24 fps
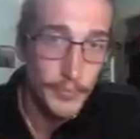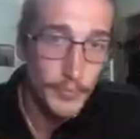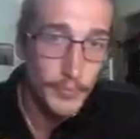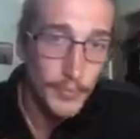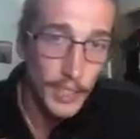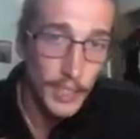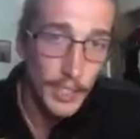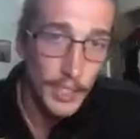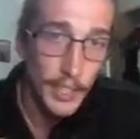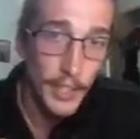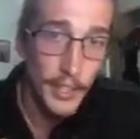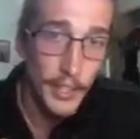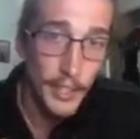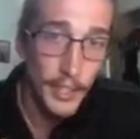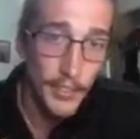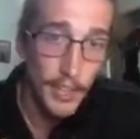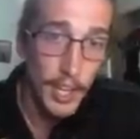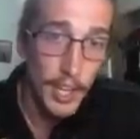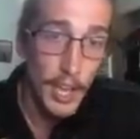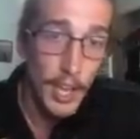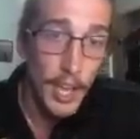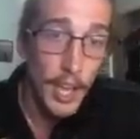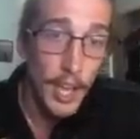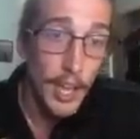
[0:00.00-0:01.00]
There it is.
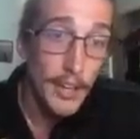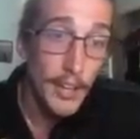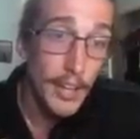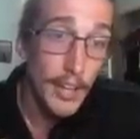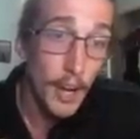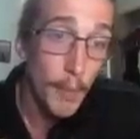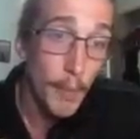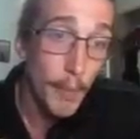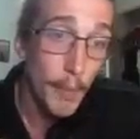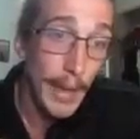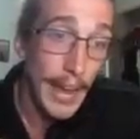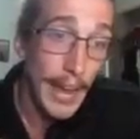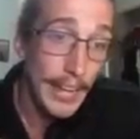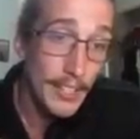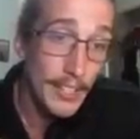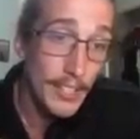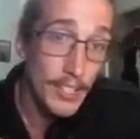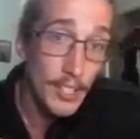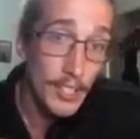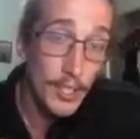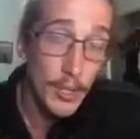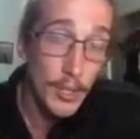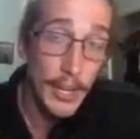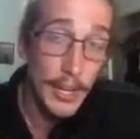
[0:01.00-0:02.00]
Now back
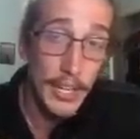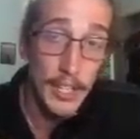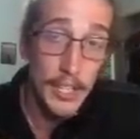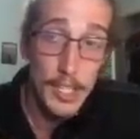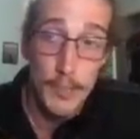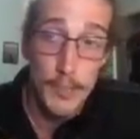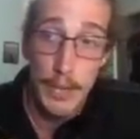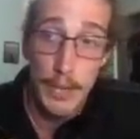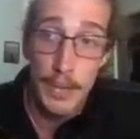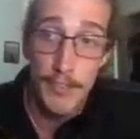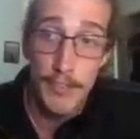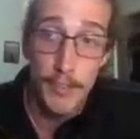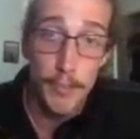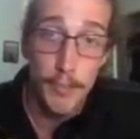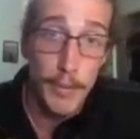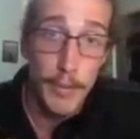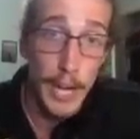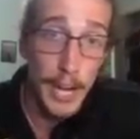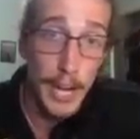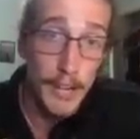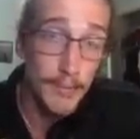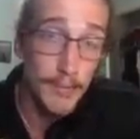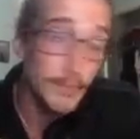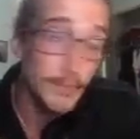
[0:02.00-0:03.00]
to hitting the Spladle from
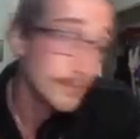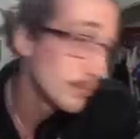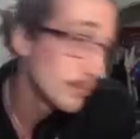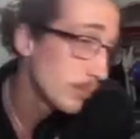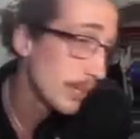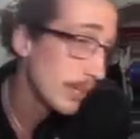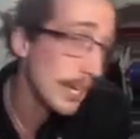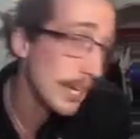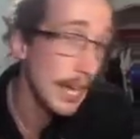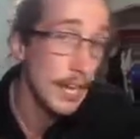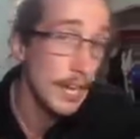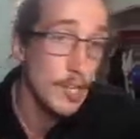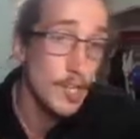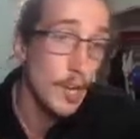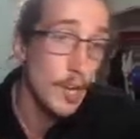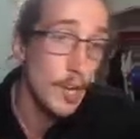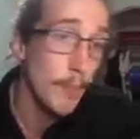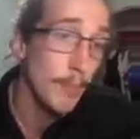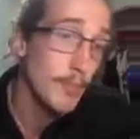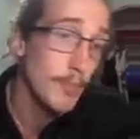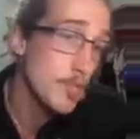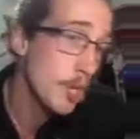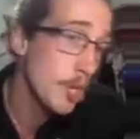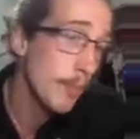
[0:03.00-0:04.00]
bottom. We kind
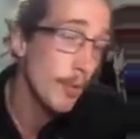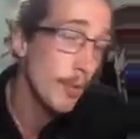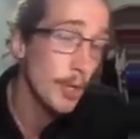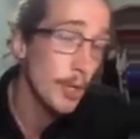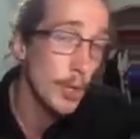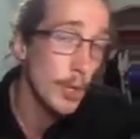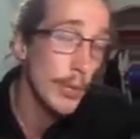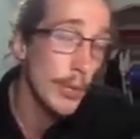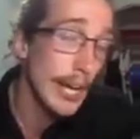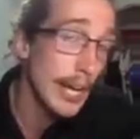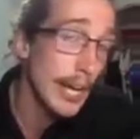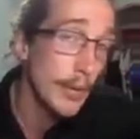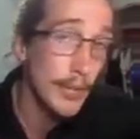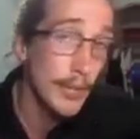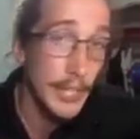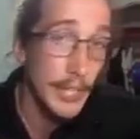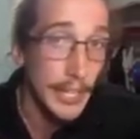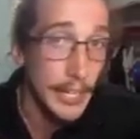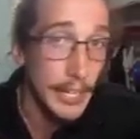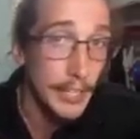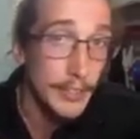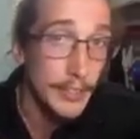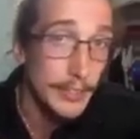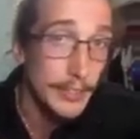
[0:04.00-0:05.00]
of jumbled around here.